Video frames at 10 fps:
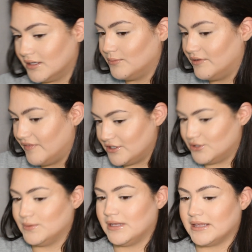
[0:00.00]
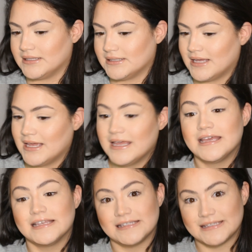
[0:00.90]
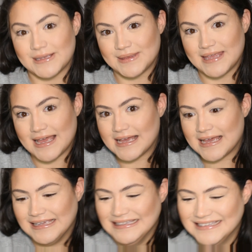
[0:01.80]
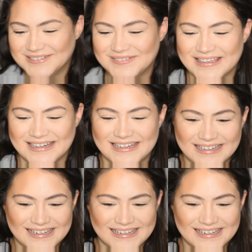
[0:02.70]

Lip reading: What if I just went like this? So yeah, guys. Okay.